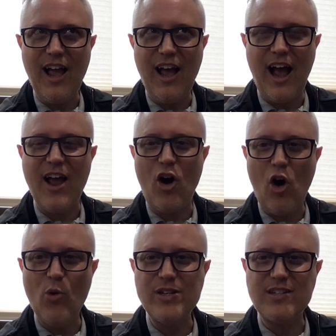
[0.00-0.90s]
I
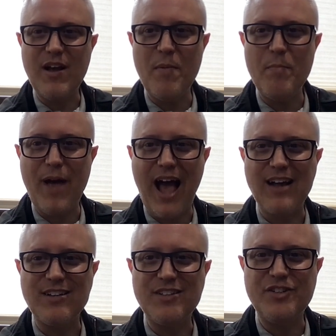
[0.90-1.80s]
always come
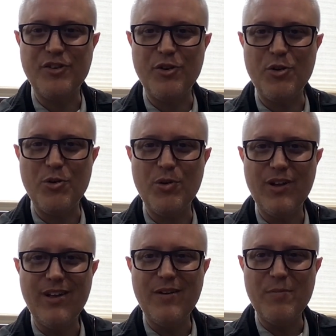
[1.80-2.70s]
back to
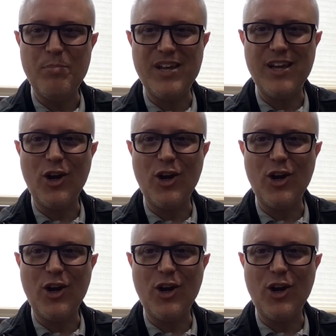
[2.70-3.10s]
being